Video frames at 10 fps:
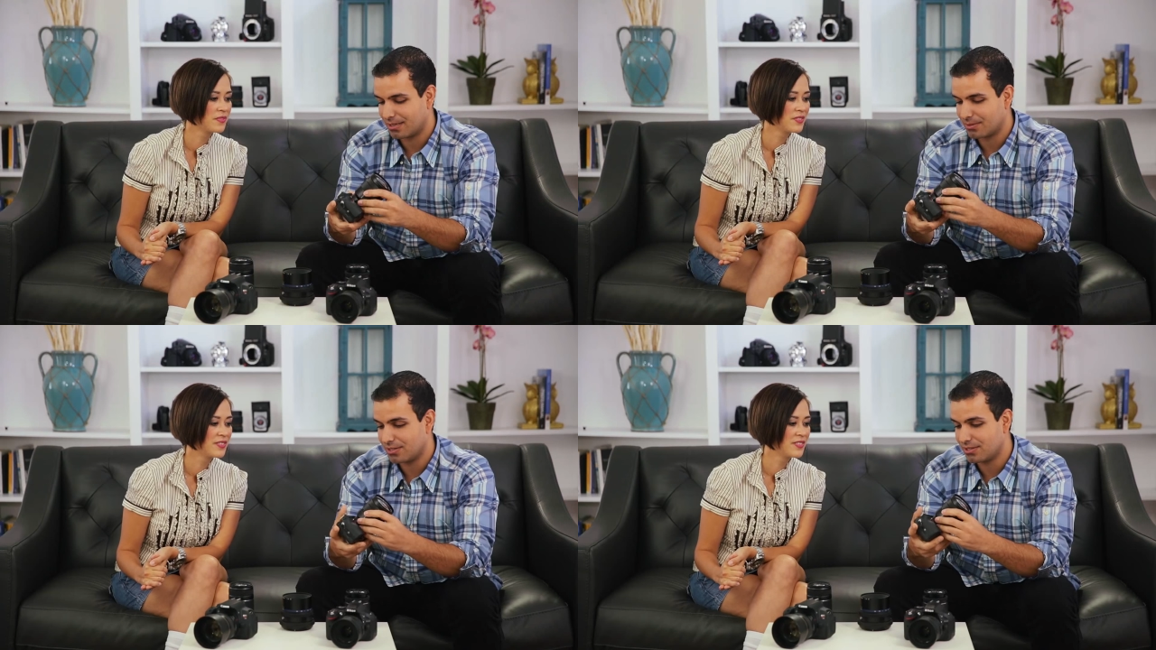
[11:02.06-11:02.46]
Speaker 1: and I'm
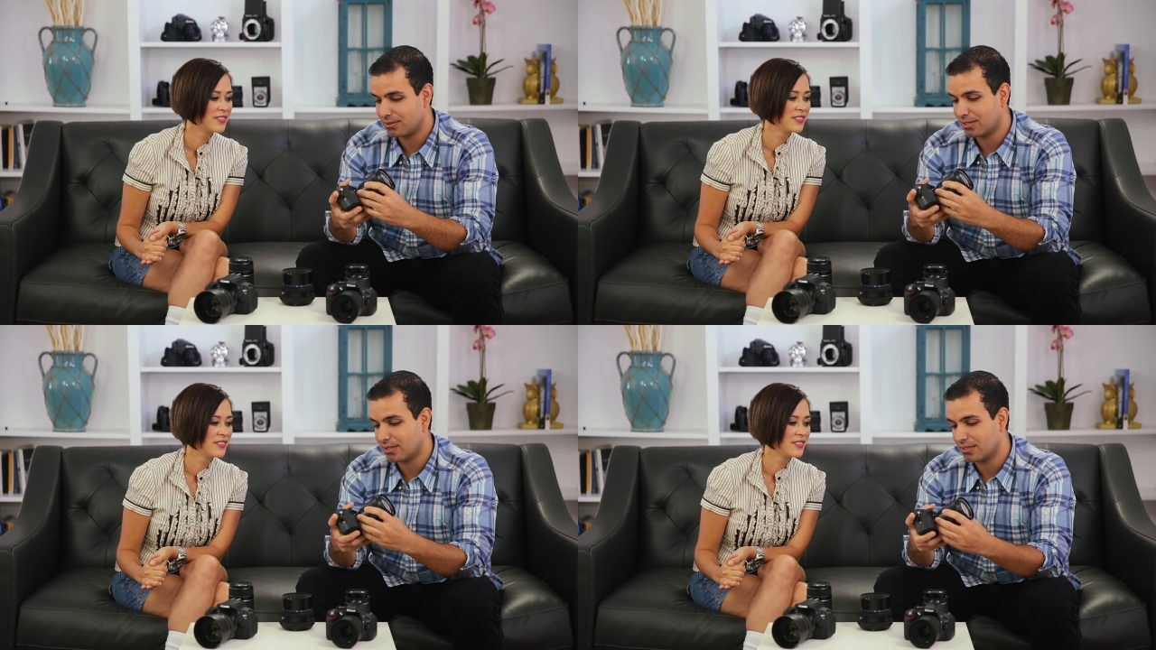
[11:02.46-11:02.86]
gonna do
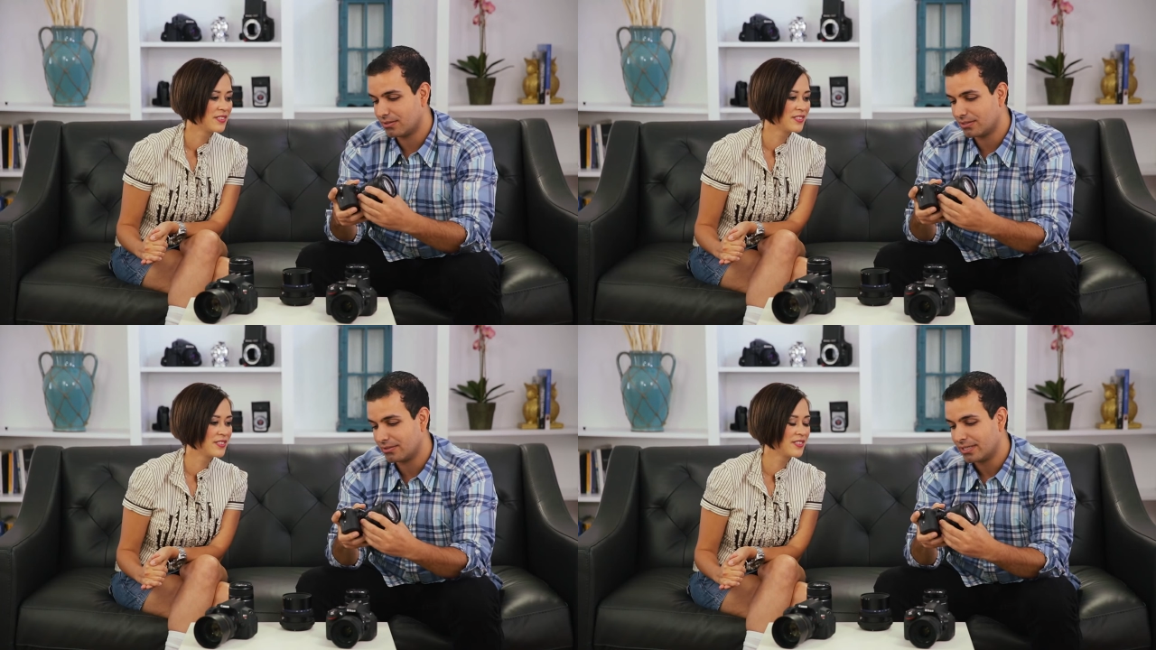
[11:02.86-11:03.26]
a no-no
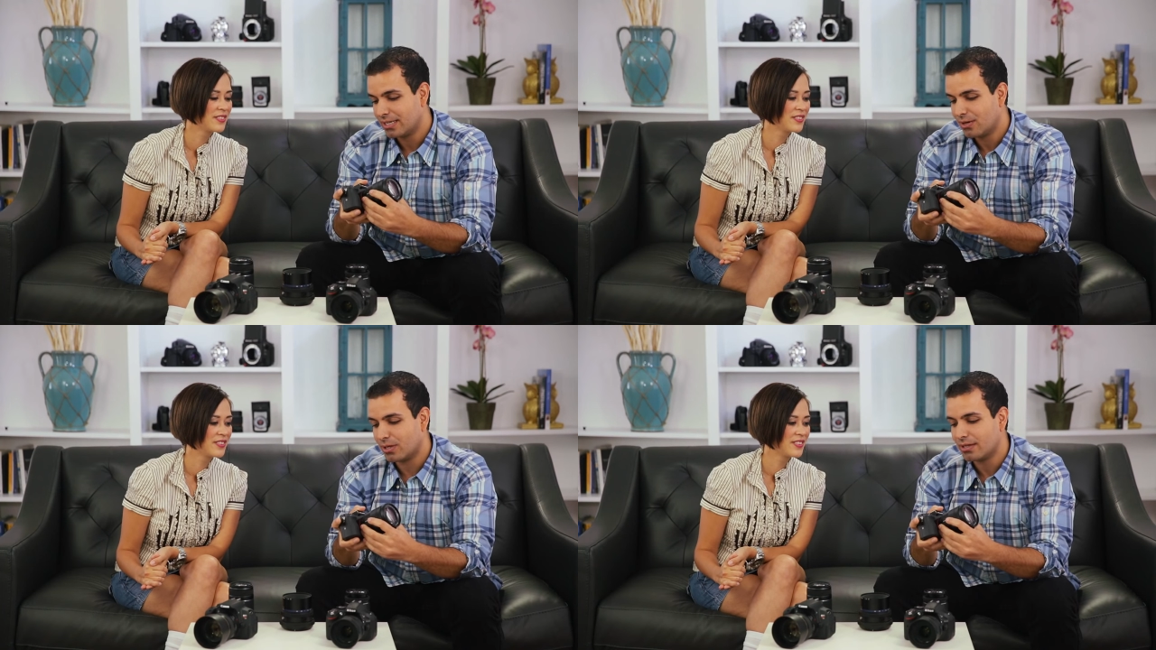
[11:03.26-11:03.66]
too.
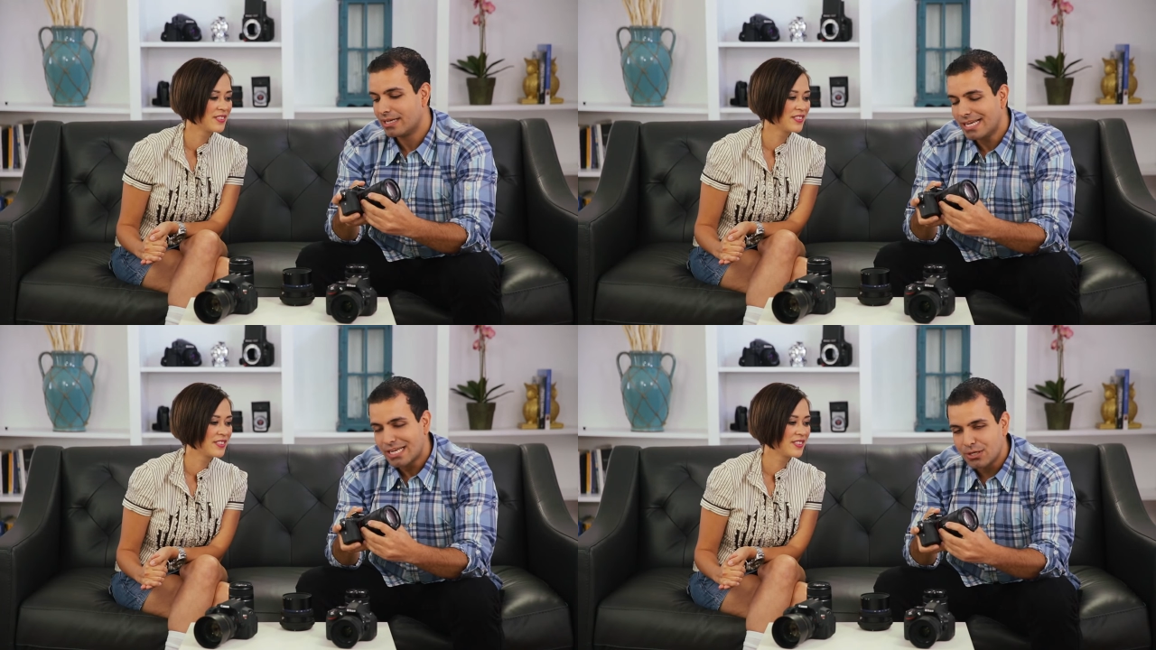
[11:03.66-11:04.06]
Well,
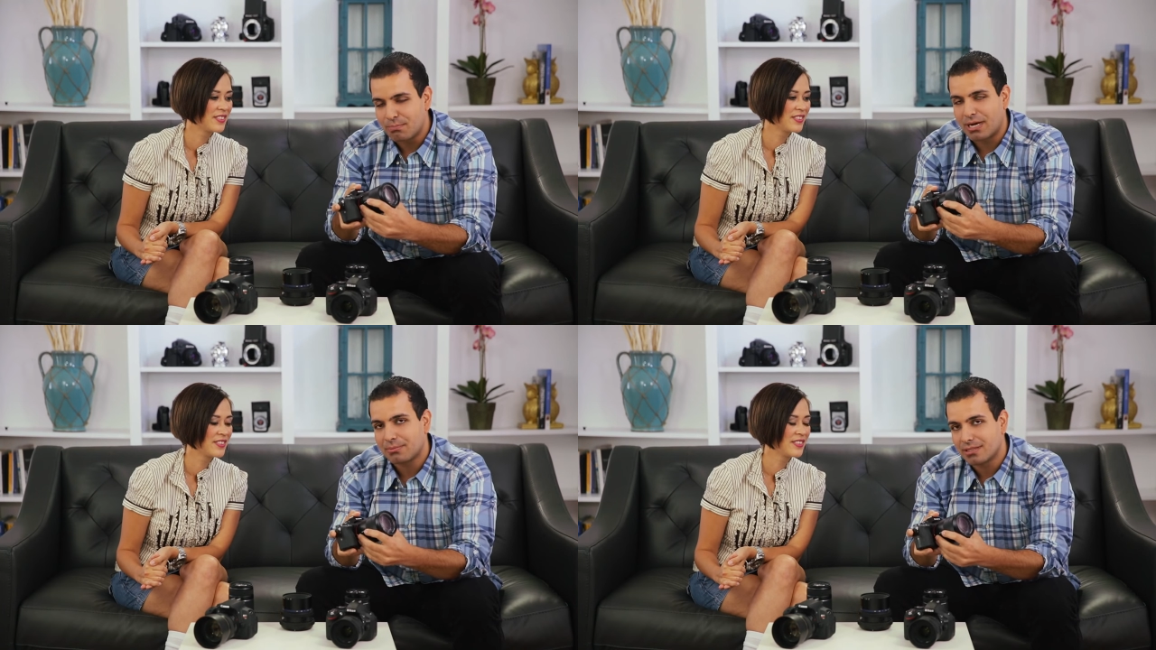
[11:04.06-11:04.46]
you
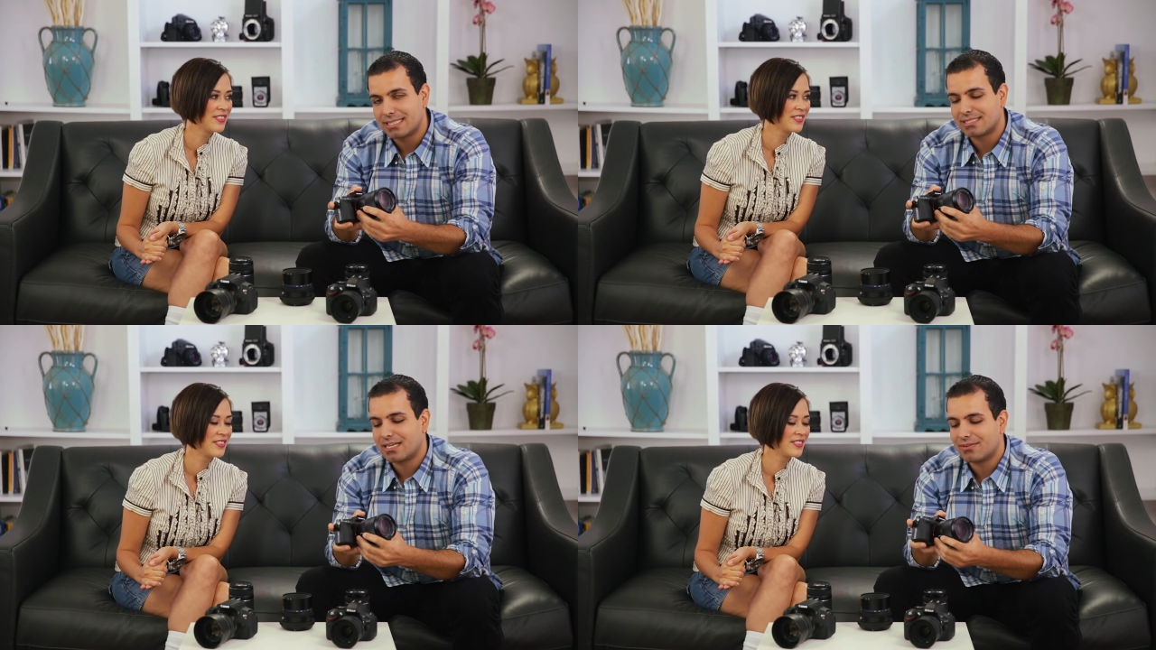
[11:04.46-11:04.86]
pop the
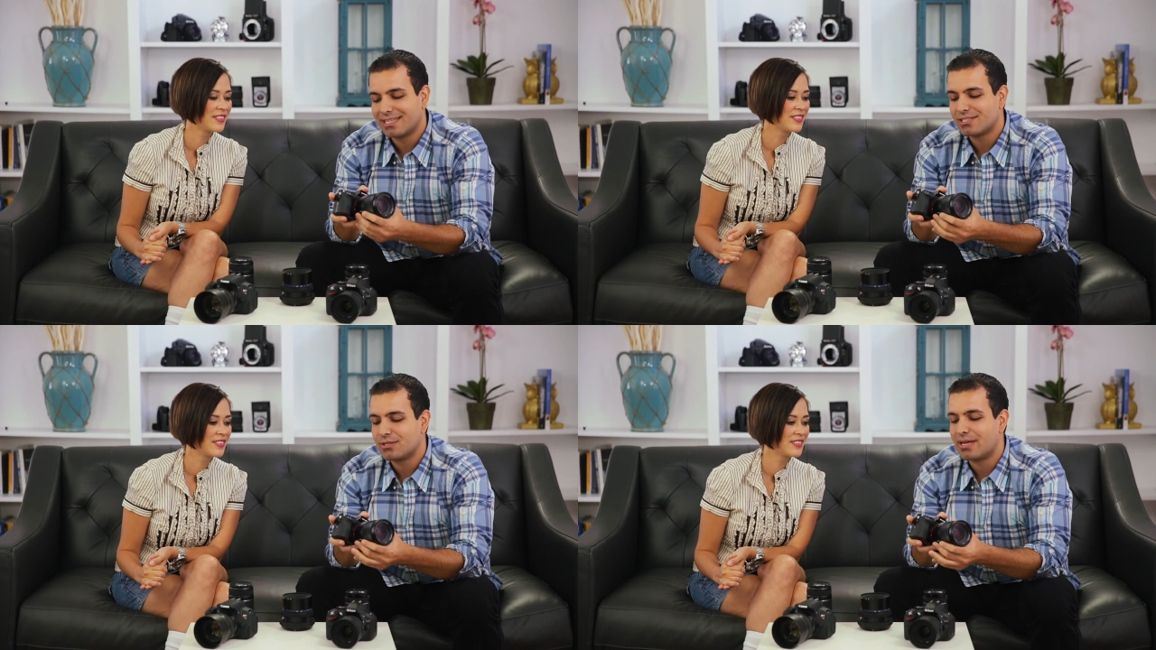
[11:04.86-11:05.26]
lenses off on
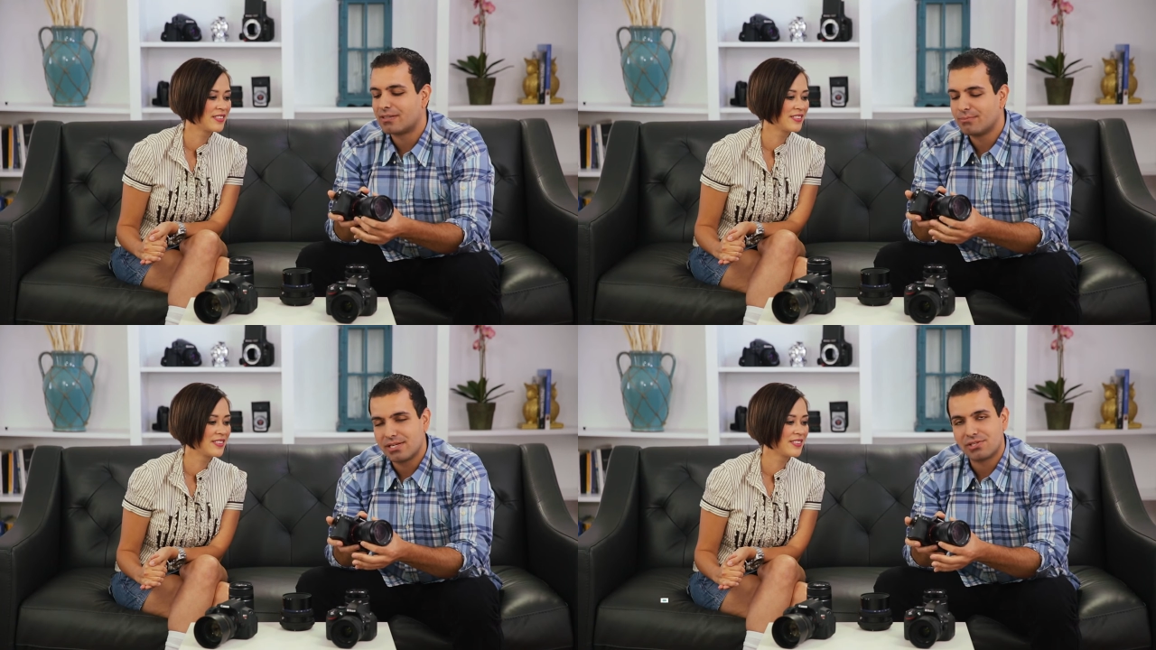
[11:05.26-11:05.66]
this, you have to
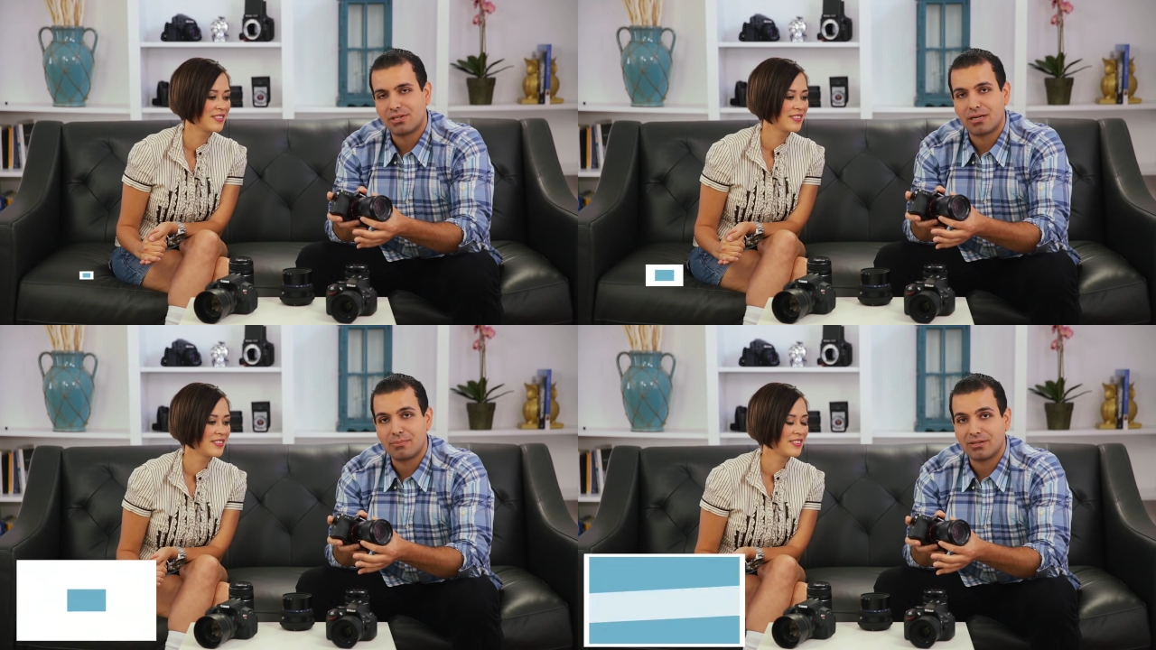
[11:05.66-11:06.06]
make sure
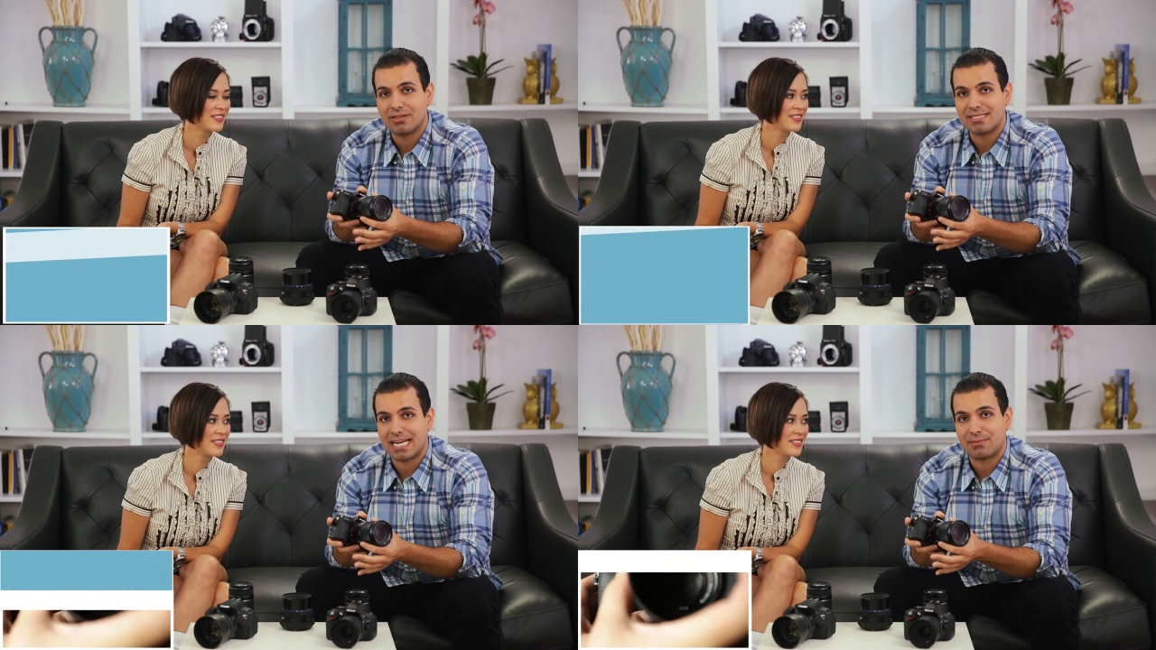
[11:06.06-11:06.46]
on a
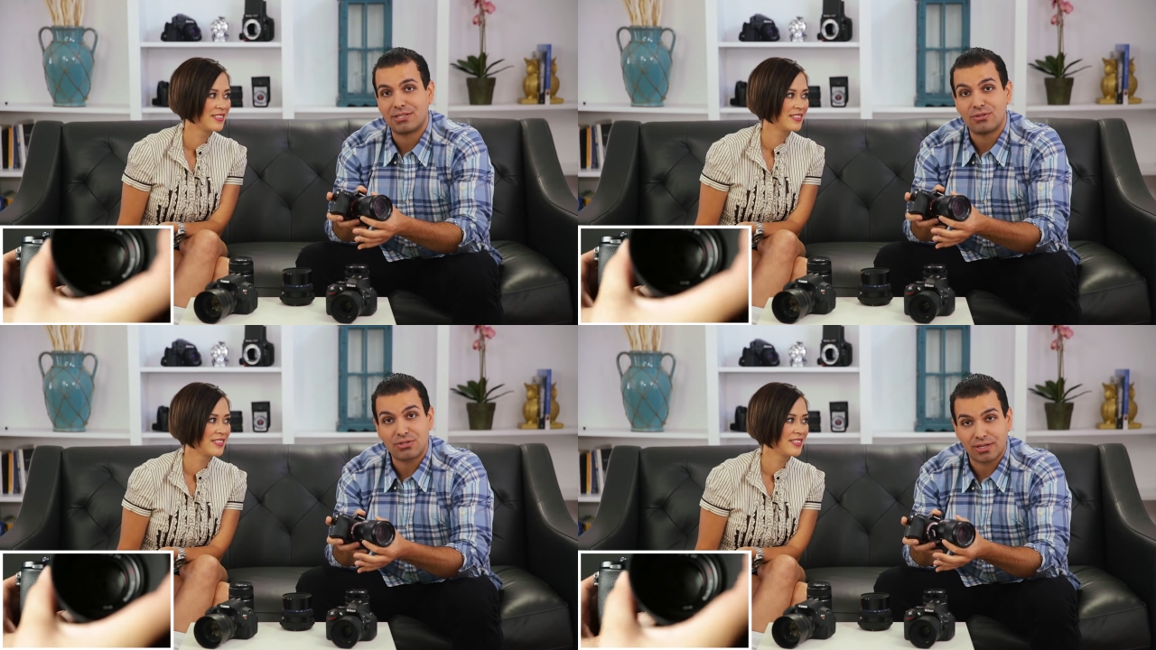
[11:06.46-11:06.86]
mirrorless camera that
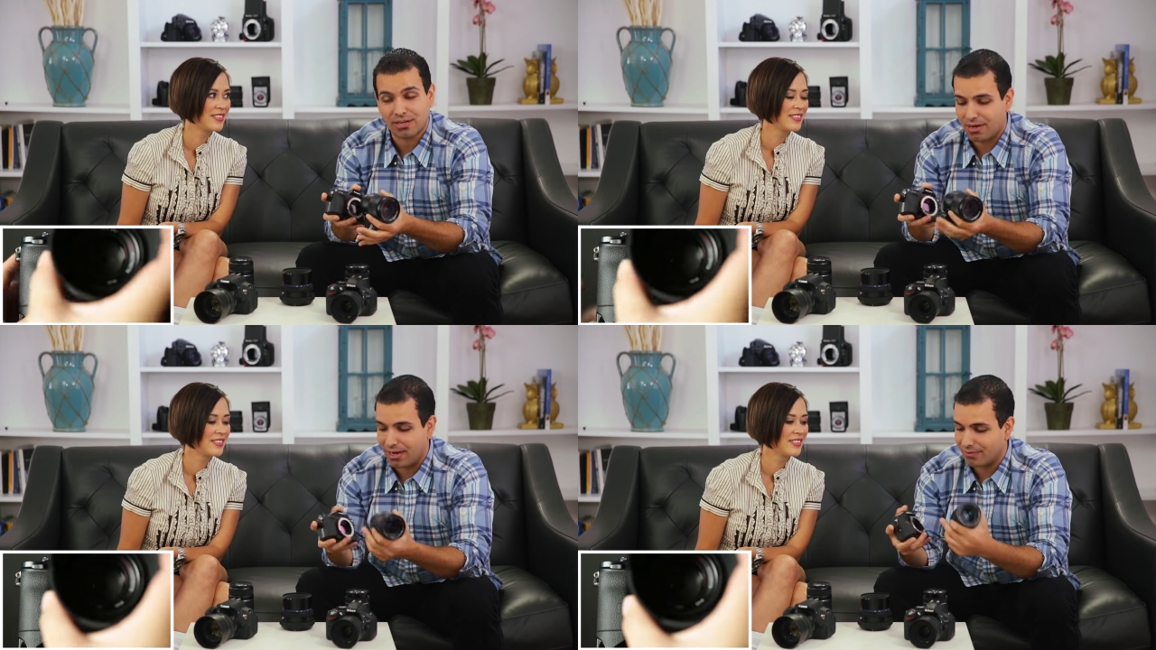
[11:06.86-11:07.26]
you turn it
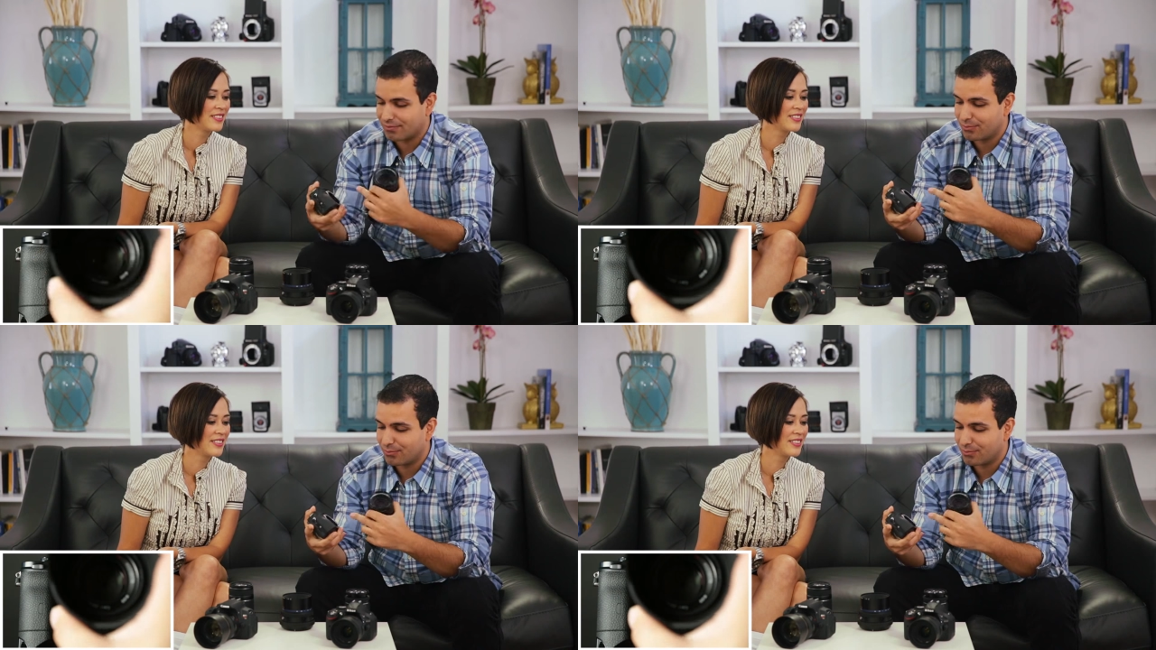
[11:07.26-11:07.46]
off.